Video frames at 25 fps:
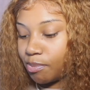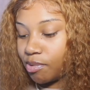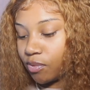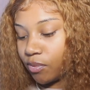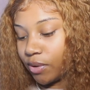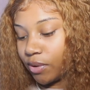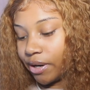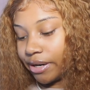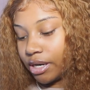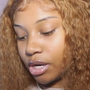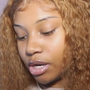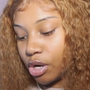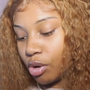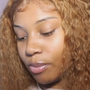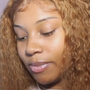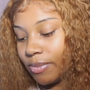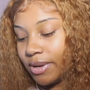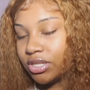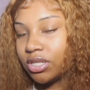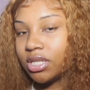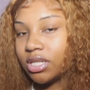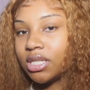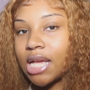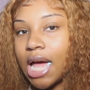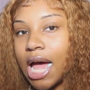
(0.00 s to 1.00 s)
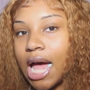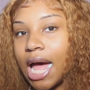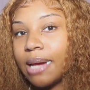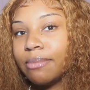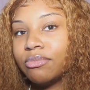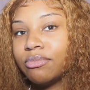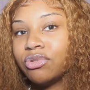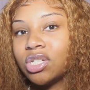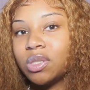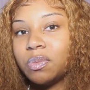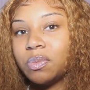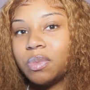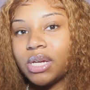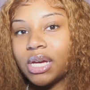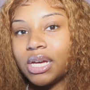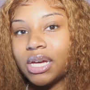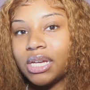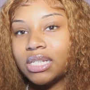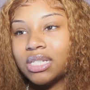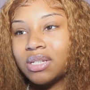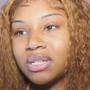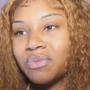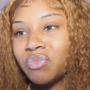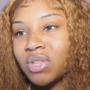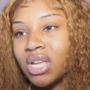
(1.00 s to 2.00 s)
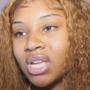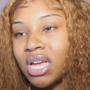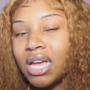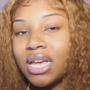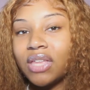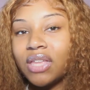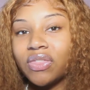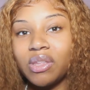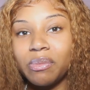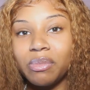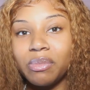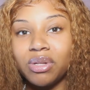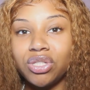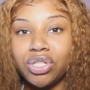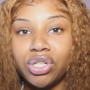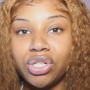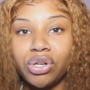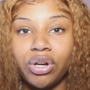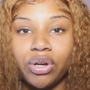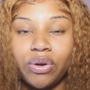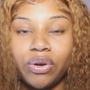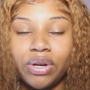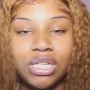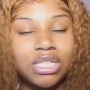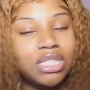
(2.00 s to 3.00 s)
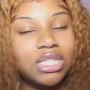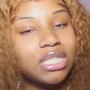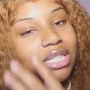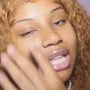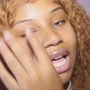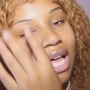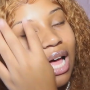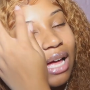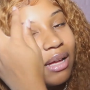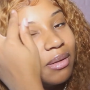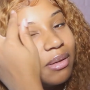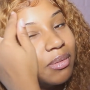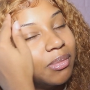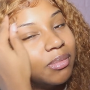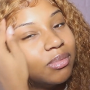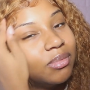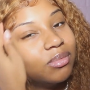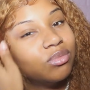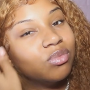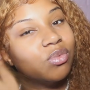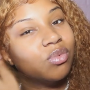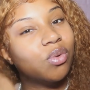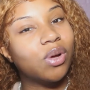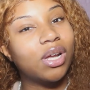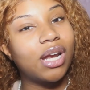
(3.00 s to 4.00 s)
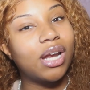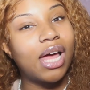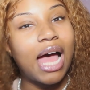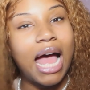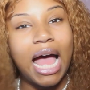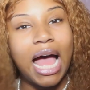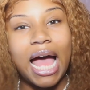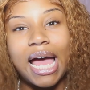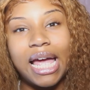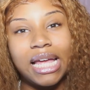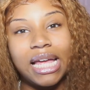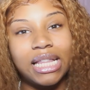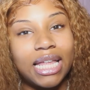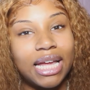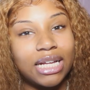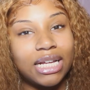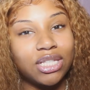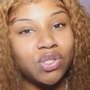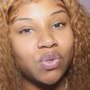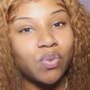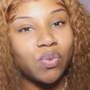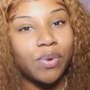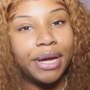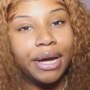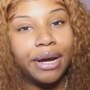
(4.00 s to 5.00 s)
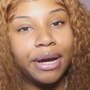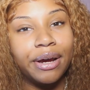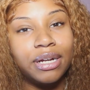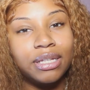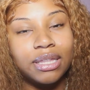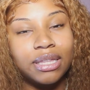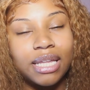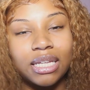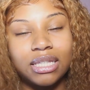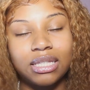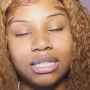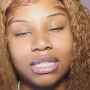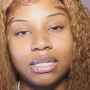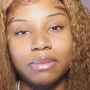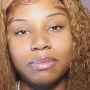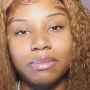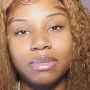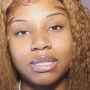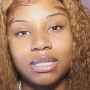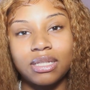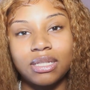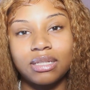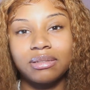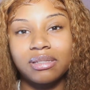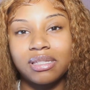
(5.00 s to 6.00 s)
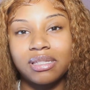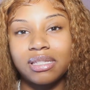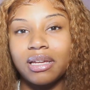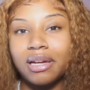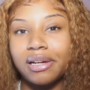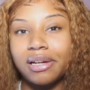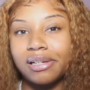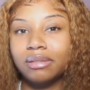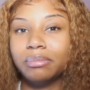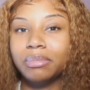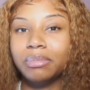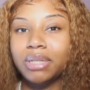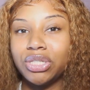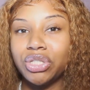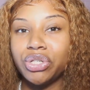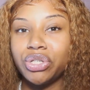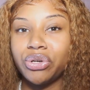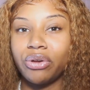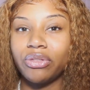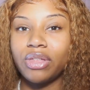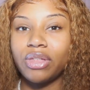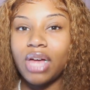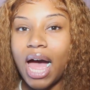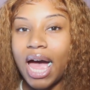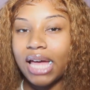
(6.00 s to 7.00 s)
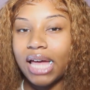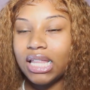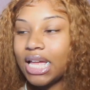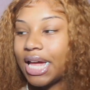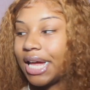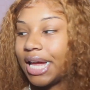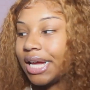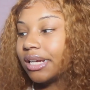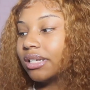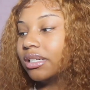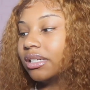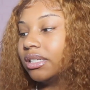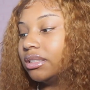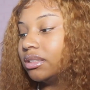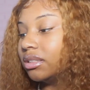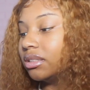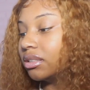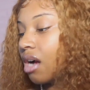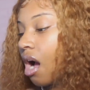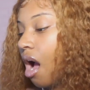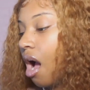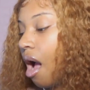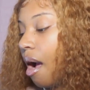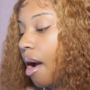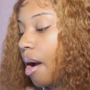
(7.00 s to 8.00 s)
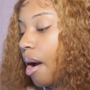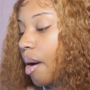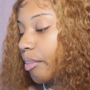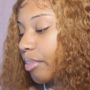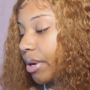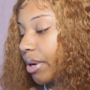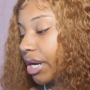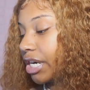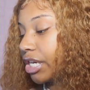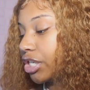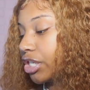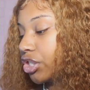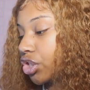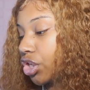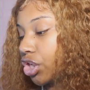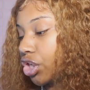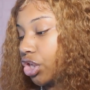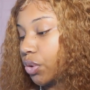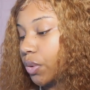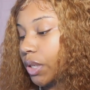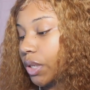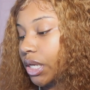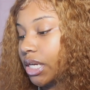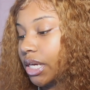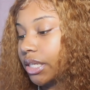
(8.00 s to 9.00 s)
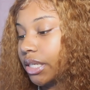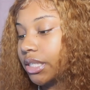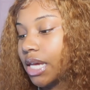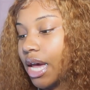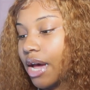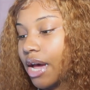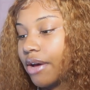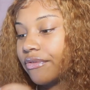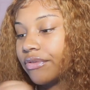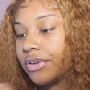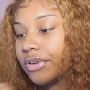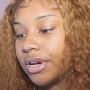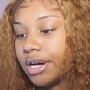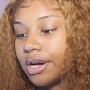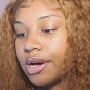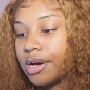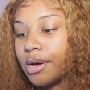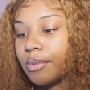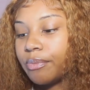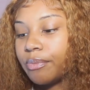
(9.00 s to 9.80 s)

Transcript: up or wear it a whole bunch of times just because the material is not what I like to wear and like the material that I like. But it is cute. It does have